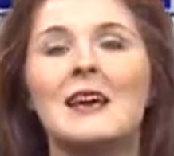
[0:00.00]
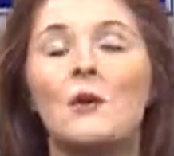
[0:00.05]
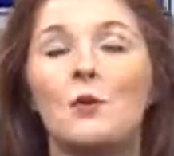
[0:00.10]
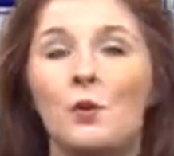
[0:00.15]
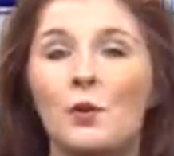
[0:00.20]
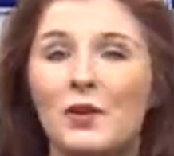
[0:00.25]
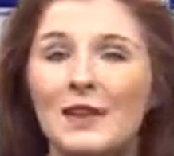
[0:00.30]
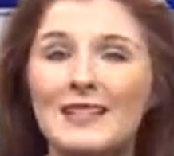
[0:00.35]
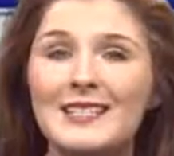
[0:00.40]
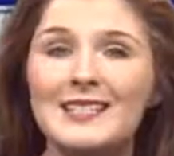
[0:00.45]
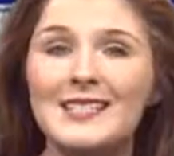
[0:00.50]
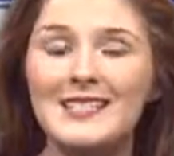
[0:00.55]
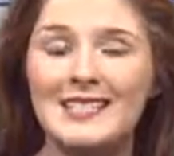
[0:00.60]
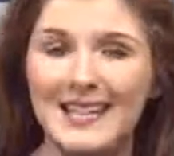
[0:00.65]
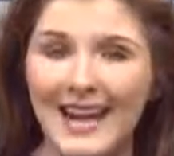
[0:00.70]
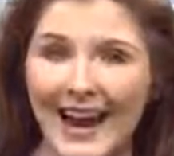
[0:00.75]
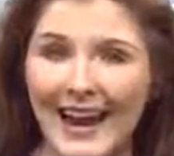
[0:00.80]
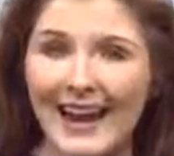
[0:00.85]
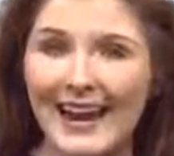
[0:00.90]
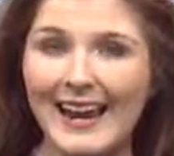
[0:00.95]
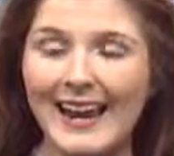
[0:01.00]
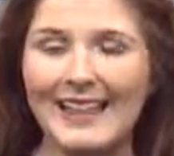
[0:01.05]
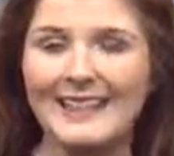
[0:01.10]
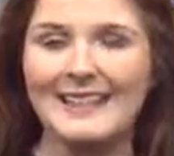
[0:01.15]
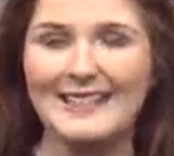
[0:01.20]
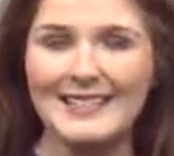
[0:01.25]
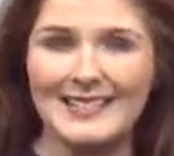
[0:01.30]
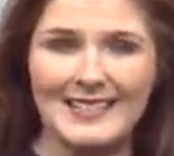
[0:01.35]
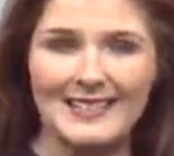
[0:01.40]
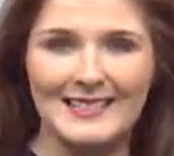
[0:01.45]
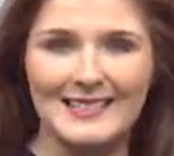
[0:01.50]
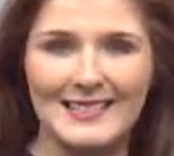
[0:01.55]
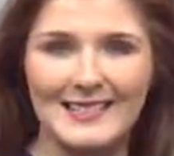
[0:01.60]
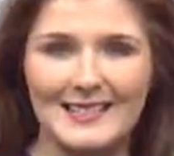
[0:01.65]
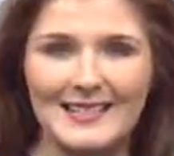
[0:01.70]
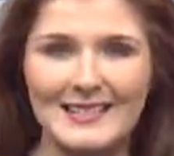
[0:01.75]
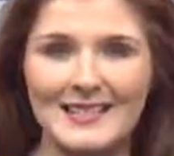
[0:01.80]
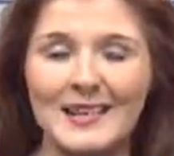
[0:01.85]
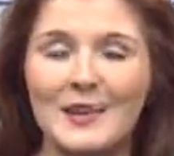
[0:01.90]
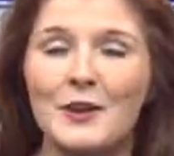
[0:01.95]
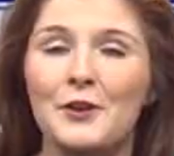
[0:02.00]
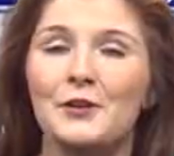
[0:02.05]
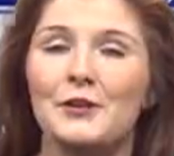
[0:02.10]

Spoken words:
We'll then stay in the 60s